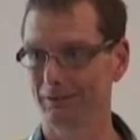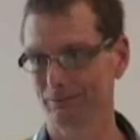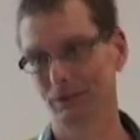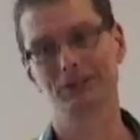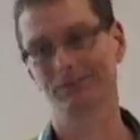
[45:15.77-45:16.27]

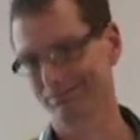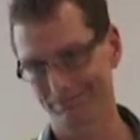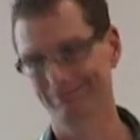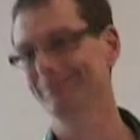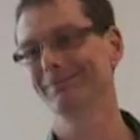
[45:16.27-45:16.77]
which
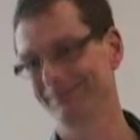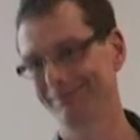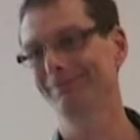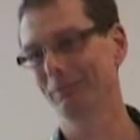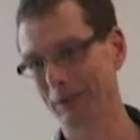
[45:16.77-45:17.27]

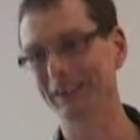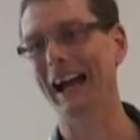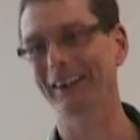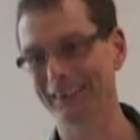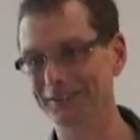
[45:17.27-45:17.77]
we
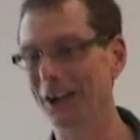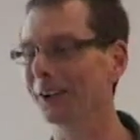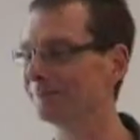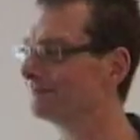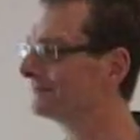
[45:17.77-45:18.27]
now have done.